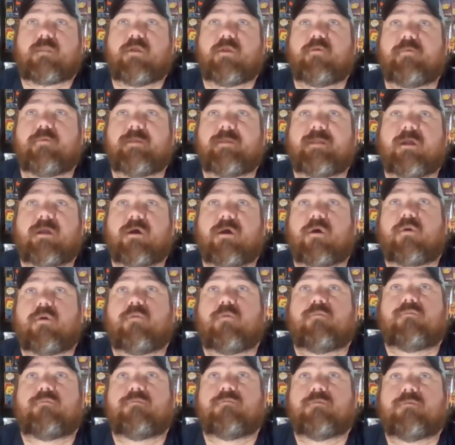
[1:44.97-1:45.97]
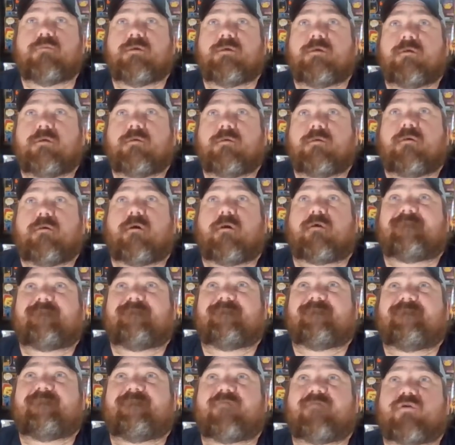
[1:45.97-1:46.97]
Here we go. Our
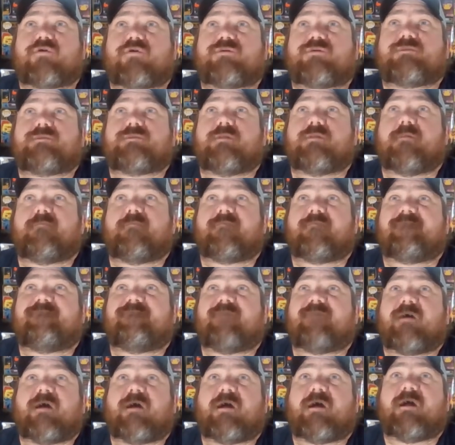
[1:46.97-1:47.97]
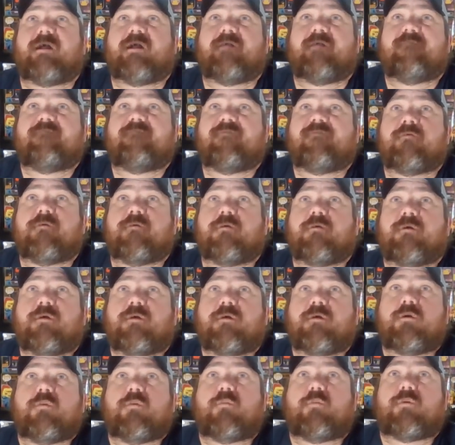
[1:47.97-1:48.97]
first number five.
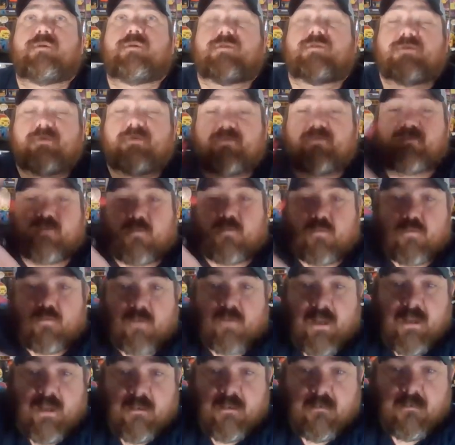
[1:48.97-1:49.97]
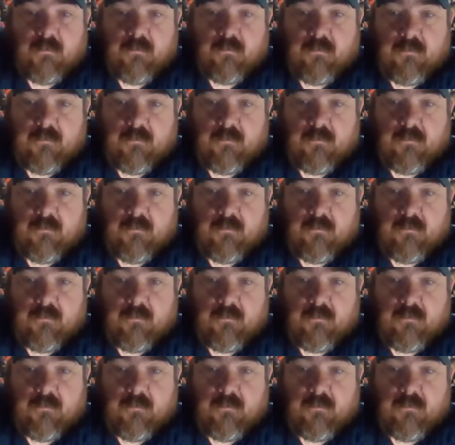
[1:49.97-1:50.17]
One, two, three.